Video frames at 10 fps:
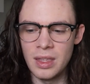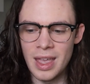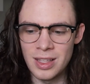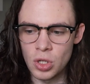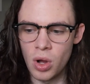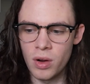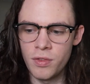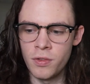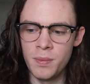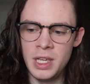it's
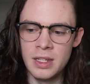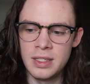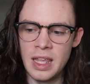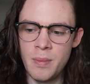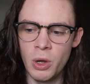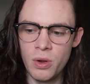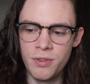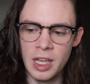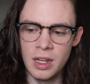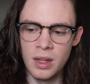hard for me to stay
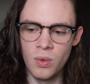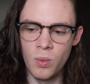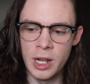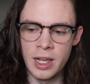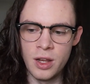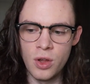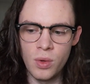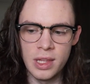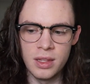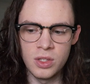motivated when I
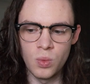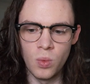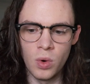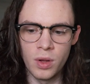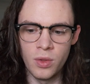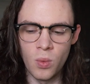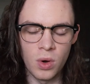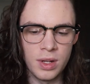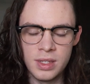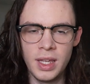know that this word, the
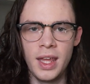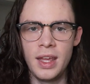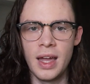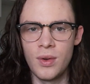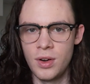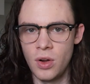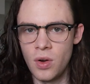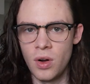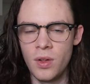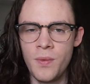word, isn't getting out at
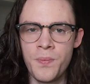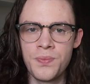all.